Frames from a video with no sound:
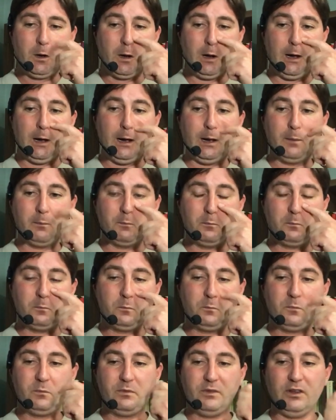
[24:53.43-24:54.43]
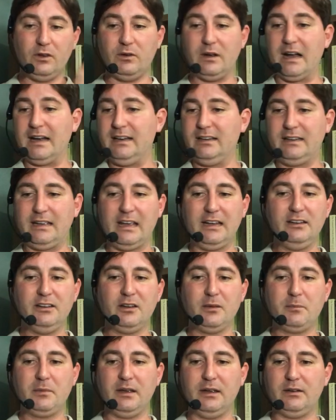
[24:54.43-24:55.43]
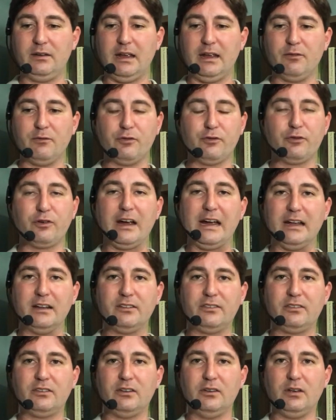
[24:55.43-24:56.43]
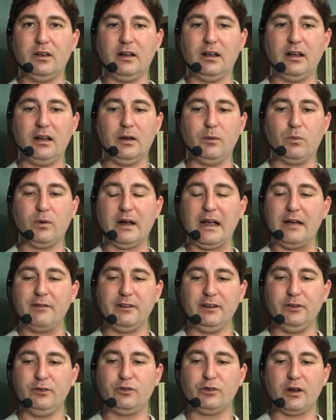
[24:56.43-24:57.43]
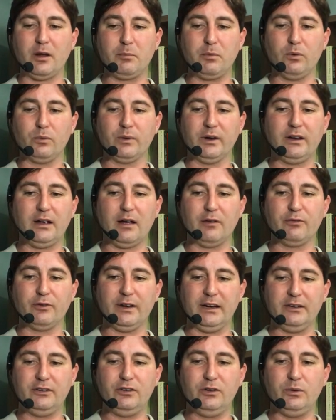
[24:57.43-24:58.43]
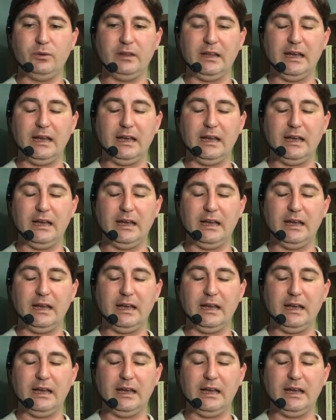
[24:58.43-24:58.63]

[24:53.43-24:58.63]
Um, the United Kingdom and, and France uh, were having trouble recovering too.